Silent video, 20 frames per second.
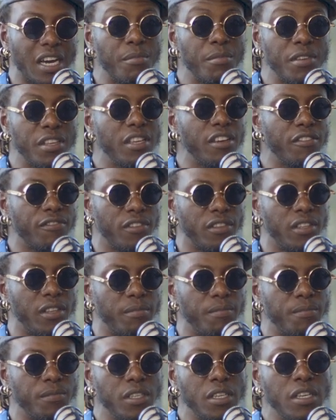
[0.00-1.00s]
I'm here for
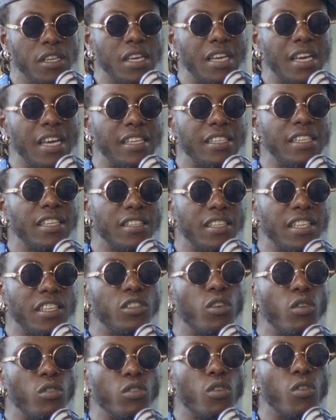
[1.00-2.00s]
them. And yet they
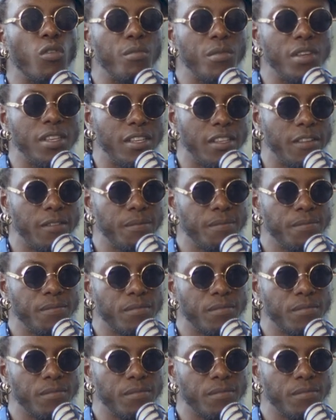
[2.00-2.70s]
don't know me